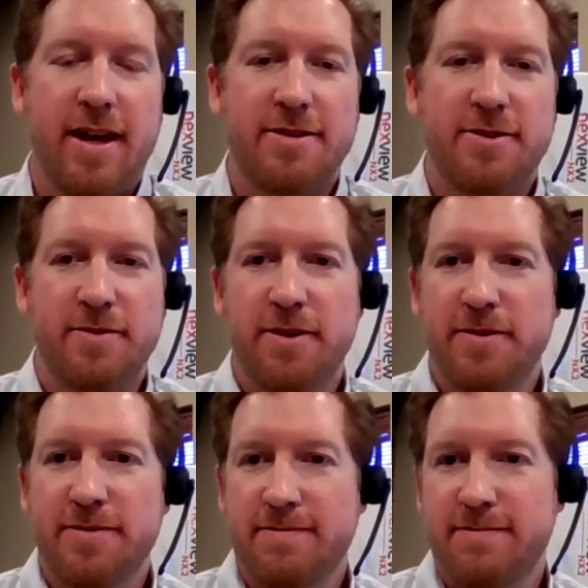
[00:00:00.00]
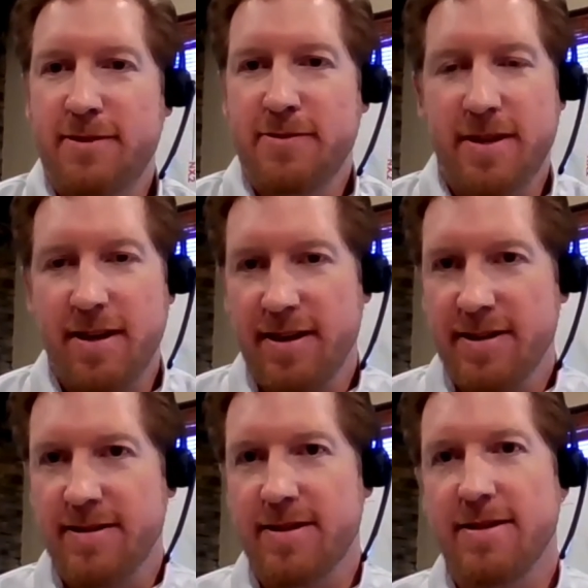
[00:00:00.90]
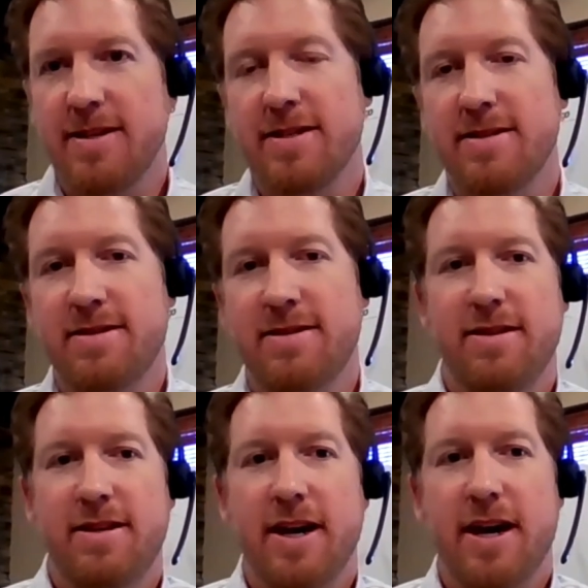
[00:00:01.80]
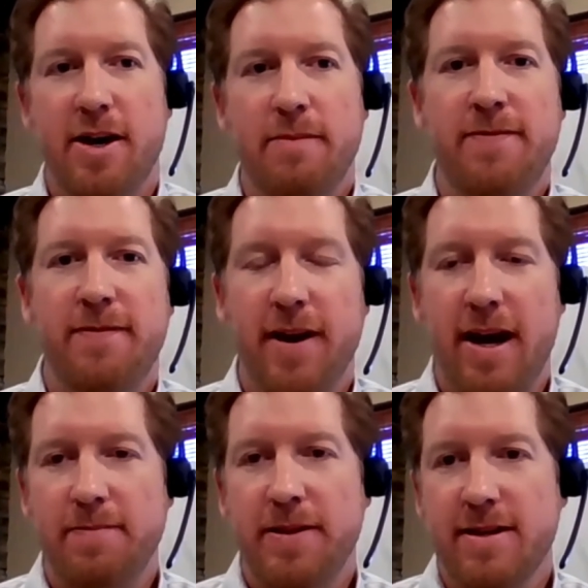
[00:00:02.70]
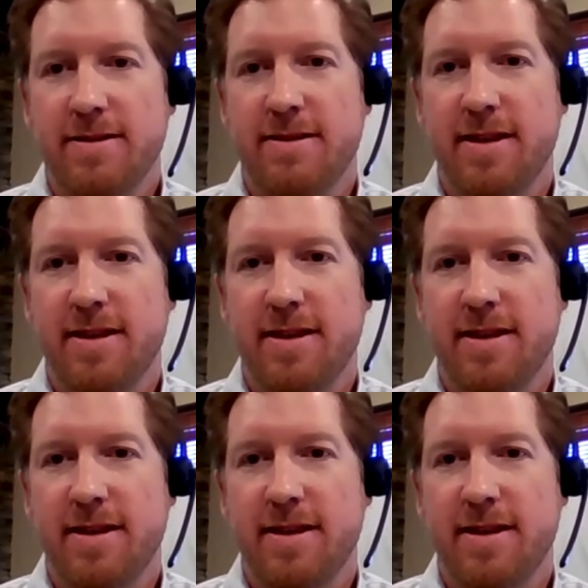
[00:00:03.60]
As you know, Tucson is a hub for optics,